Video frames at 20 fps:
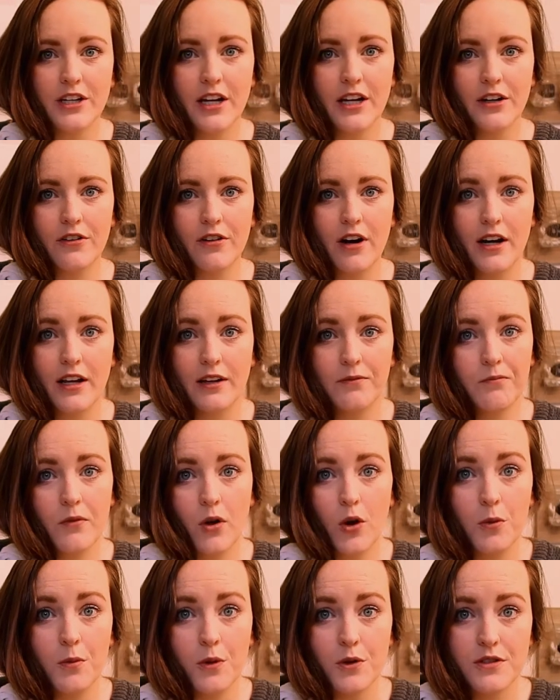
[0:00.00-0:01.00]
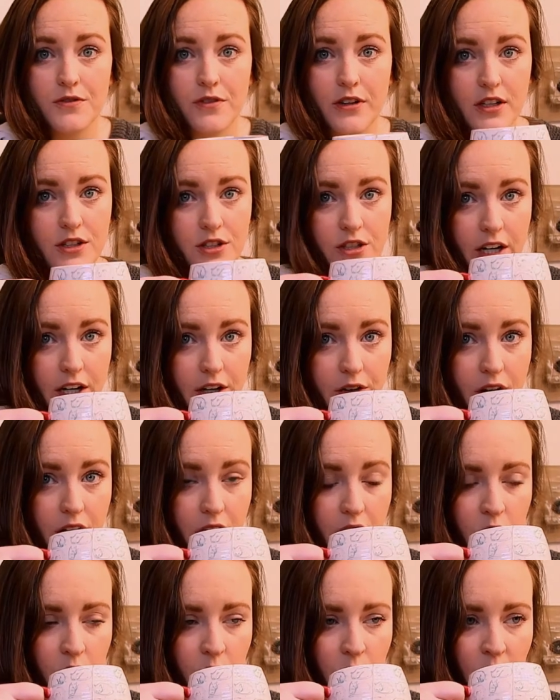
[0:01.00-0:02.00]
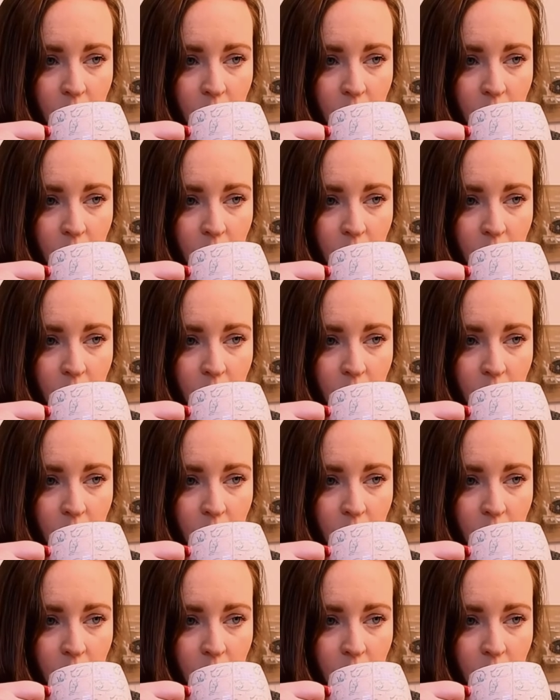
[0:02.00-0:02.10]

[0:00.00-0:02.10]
getting ready. Almost finished getting ready.